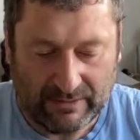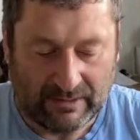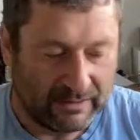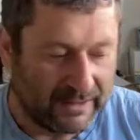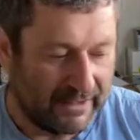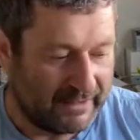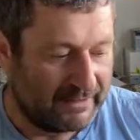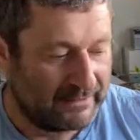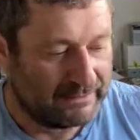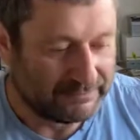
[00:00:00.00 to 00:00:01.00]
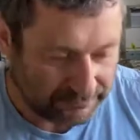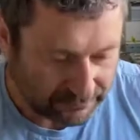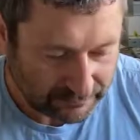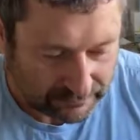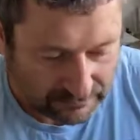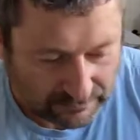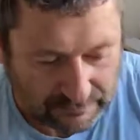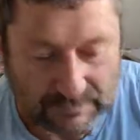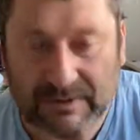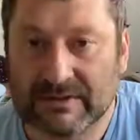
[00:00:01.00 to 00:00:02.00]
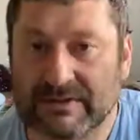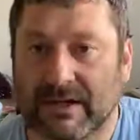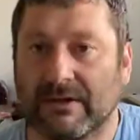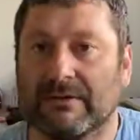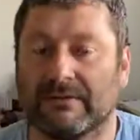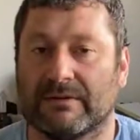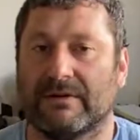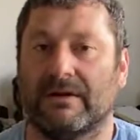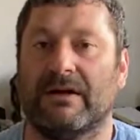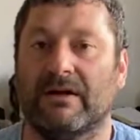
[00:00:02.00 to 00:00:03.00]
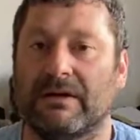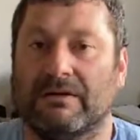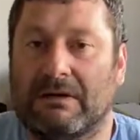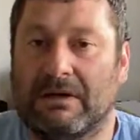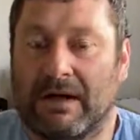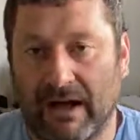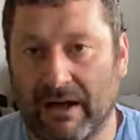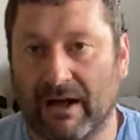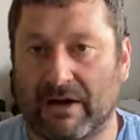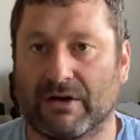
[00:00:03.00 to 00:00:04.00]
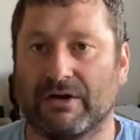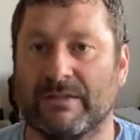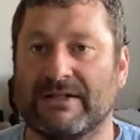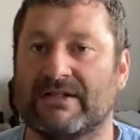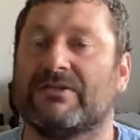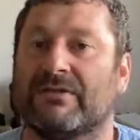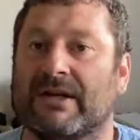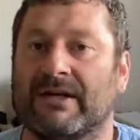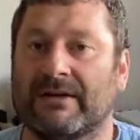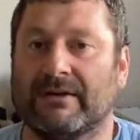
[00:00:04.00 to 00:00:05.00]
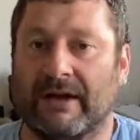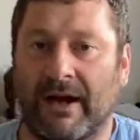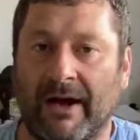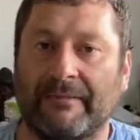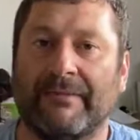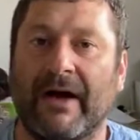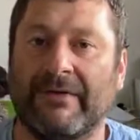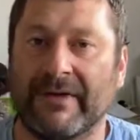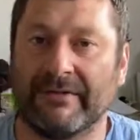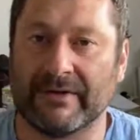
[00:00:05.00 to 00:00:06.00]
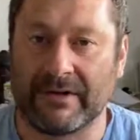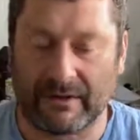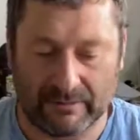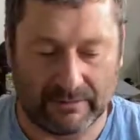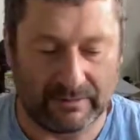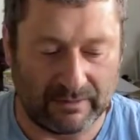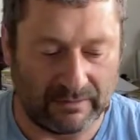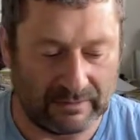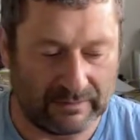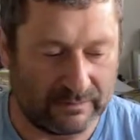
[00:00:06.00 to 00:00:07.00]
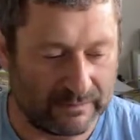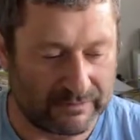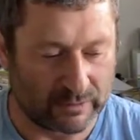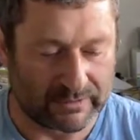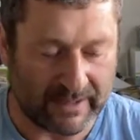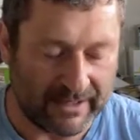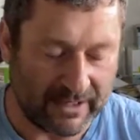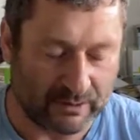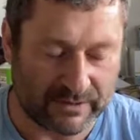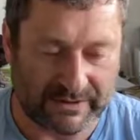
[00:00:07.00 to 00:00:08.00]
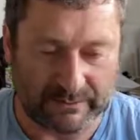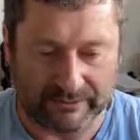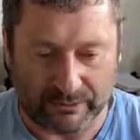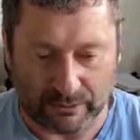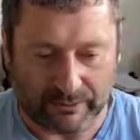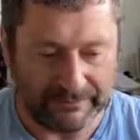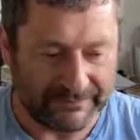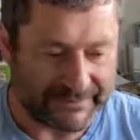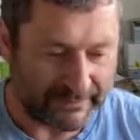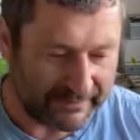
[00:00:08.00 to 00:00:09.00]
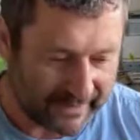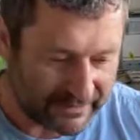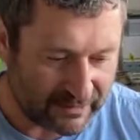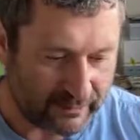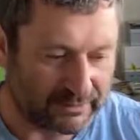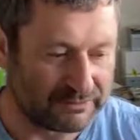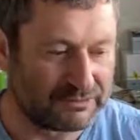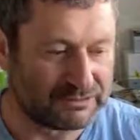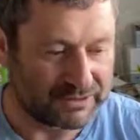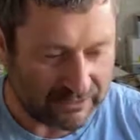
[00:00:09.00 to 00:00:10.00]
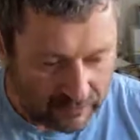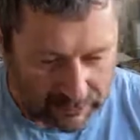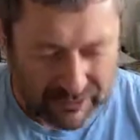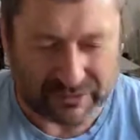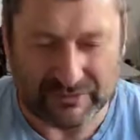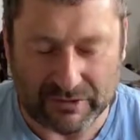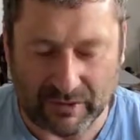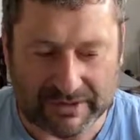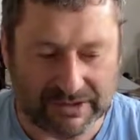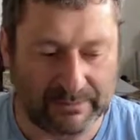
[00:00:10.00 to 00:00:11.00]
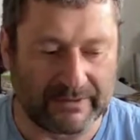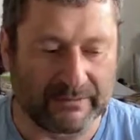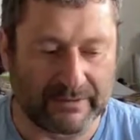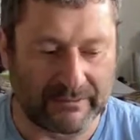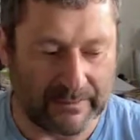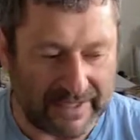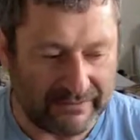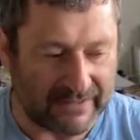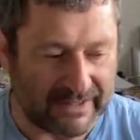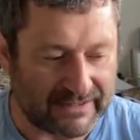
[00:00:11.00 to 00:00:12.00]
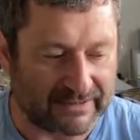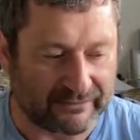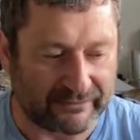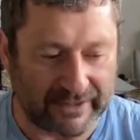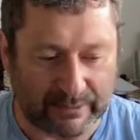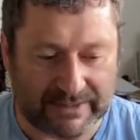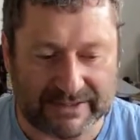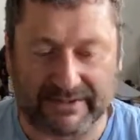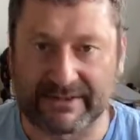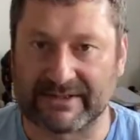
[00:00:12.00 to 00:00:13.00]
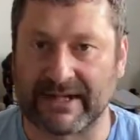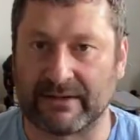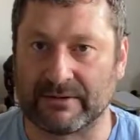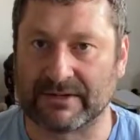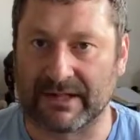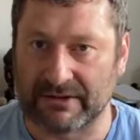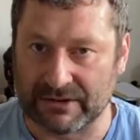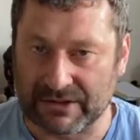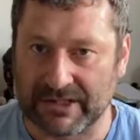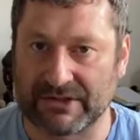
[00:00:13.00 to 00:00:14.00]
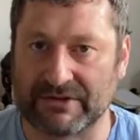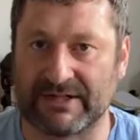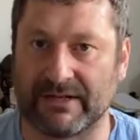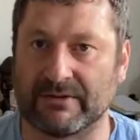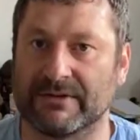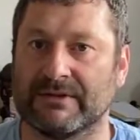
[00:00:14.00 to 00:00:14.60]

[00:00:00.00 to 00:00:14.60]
Okay, so a good message really. I think, you know, we talked about inadequacy before. Some of that's quite general sort of knowledge, but the main thing is the frequency in the cells and how you change your cells